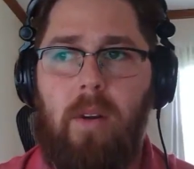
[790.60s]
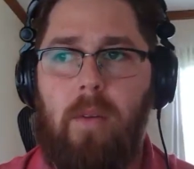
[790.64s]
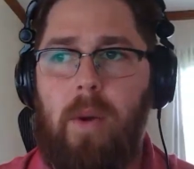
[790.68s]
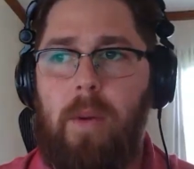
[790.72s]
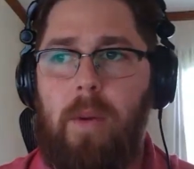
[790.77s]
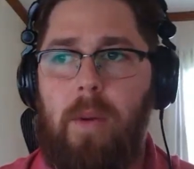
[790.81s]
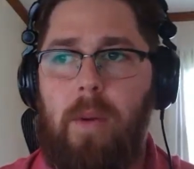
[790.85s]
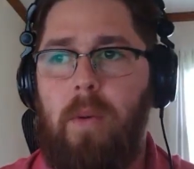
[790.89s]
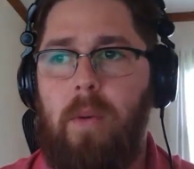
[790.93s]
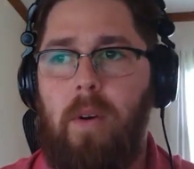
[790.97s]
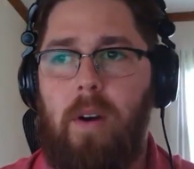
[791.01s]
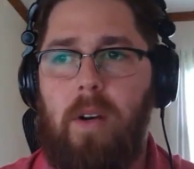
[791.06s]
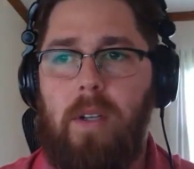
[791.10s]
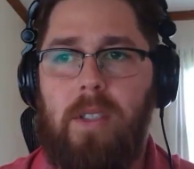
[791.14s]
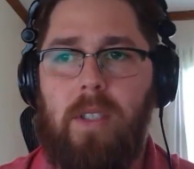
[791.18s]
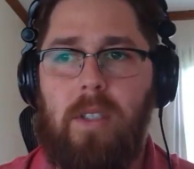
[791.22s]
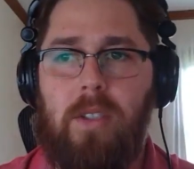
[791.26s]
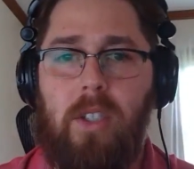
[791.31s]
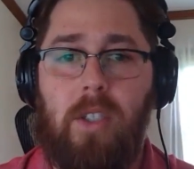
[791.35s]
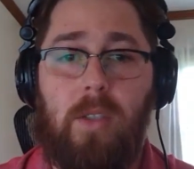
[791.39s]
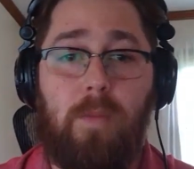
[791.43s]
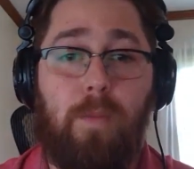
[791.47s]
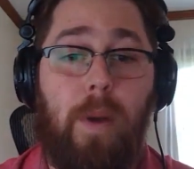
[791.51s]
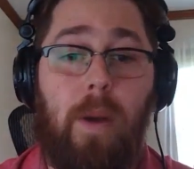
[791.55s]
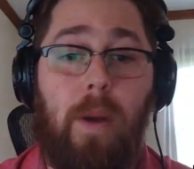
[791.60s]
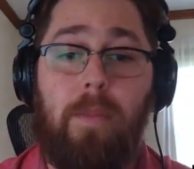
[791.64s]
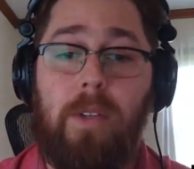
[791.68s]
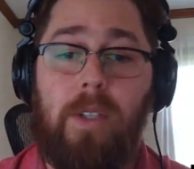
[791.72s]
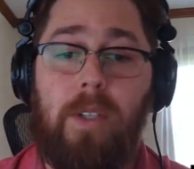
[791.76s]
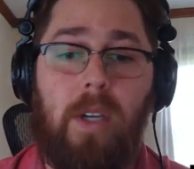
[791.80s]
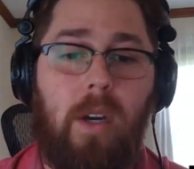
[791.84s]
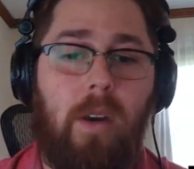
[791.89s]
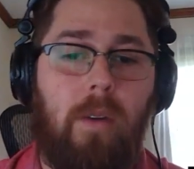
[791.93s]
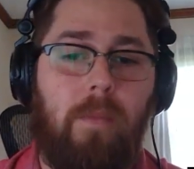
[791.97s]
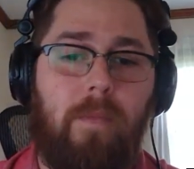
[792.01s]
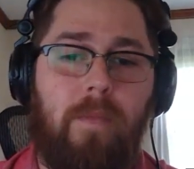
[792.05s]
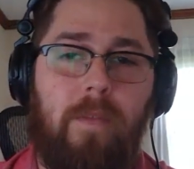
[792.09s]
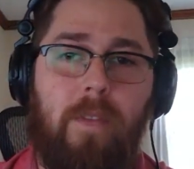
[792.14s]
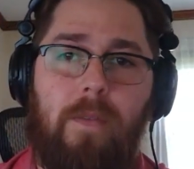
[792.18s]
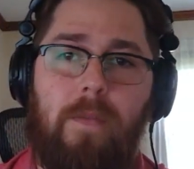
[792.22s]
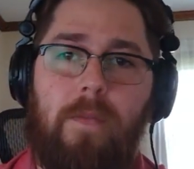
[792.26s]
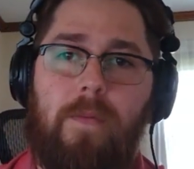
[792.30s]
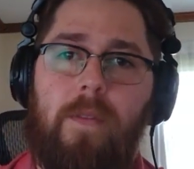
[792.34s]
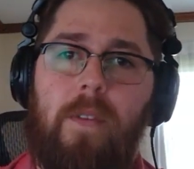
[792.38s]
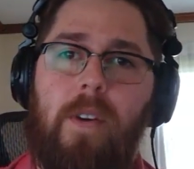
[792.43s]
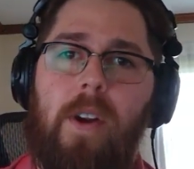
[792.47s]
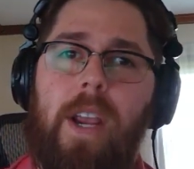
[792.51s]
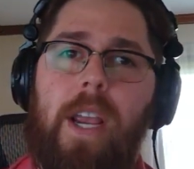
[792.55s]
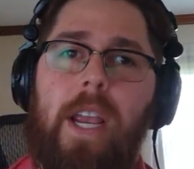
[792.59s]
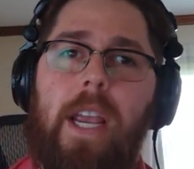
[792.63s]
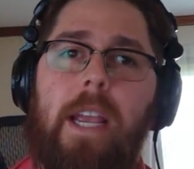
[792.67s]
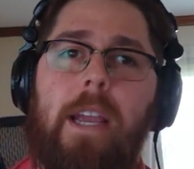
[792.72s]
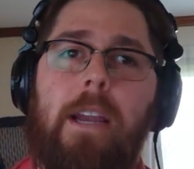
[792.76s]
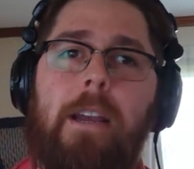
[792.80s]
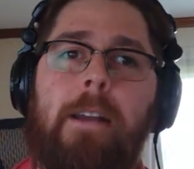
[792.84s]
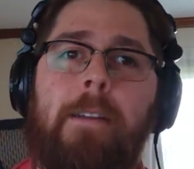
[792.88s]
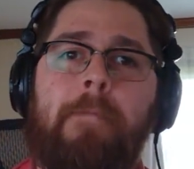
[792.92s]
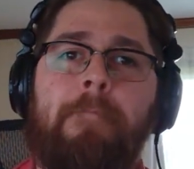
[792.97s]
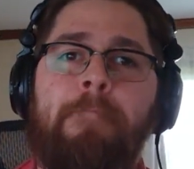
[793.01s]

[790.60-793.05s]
reports and just publishing them for free.